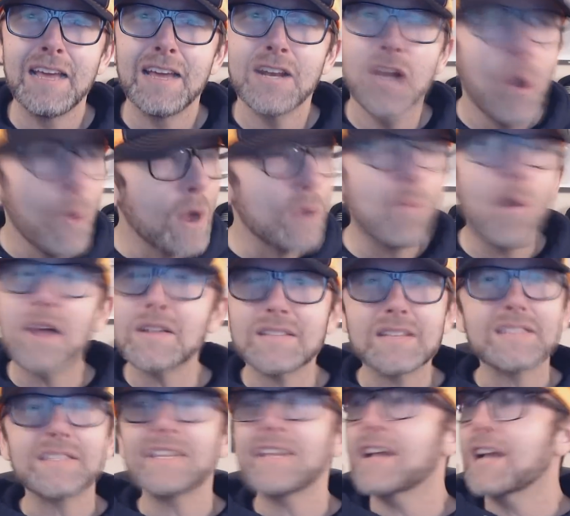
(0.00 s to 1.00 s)
No one wants
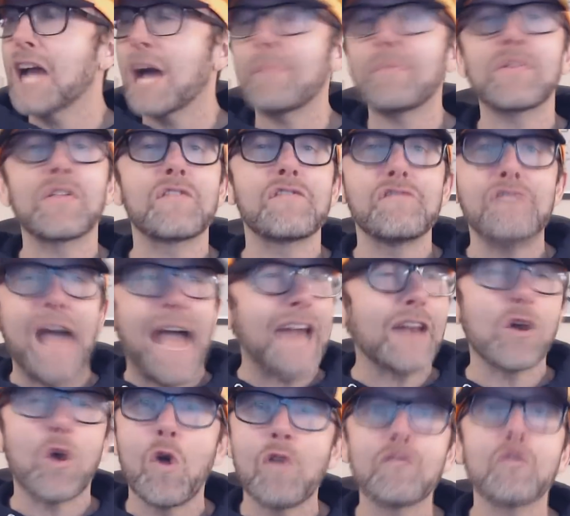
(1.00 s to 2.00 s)
to see a couple of
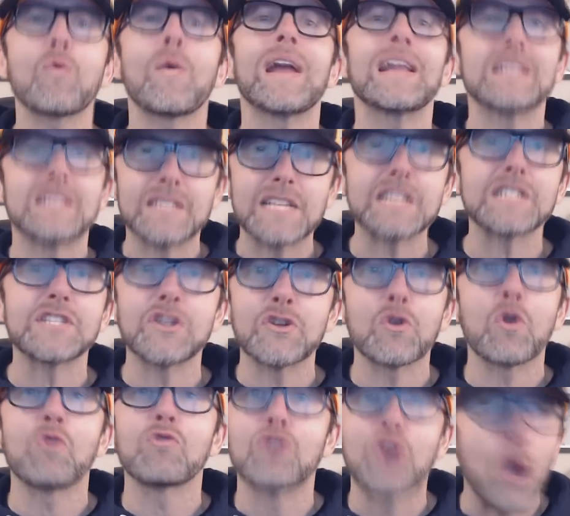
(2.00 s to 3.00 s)
fat, overweight
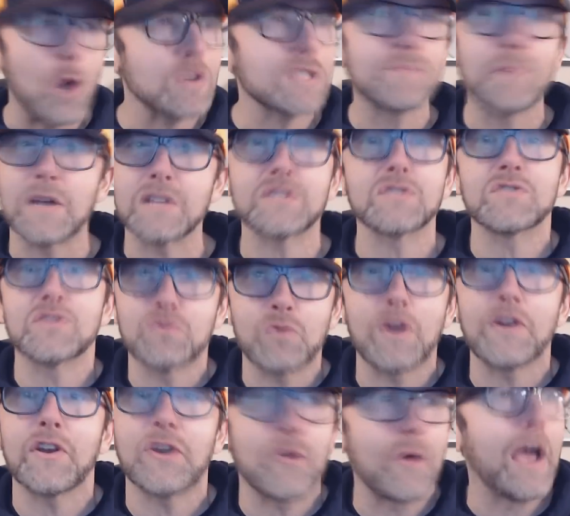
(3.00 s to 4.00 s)
60-year-old Ghostbusters
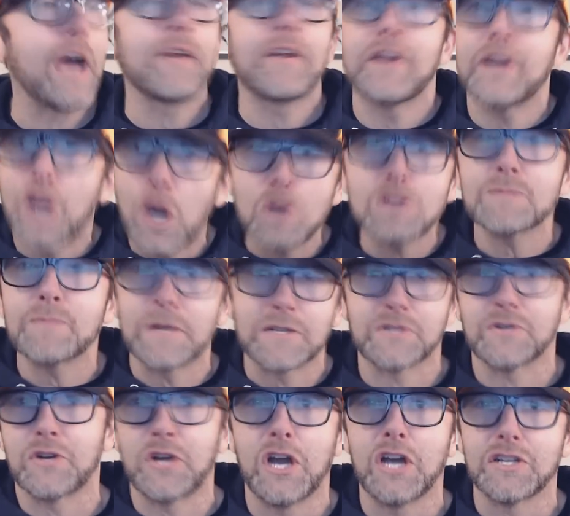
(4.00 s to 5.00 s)
running around in a
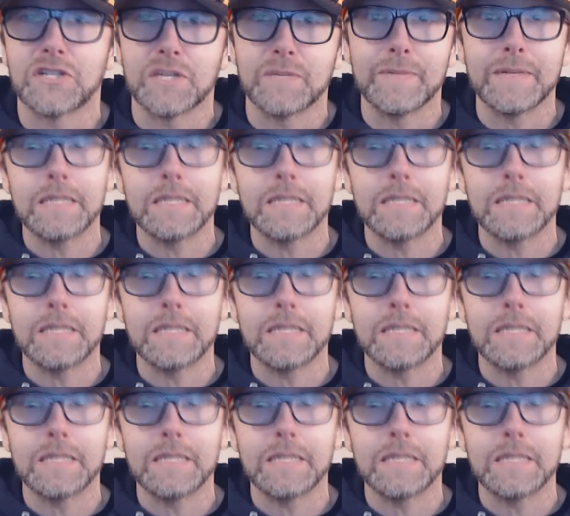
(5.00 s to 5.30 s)
Ghostbuster costume.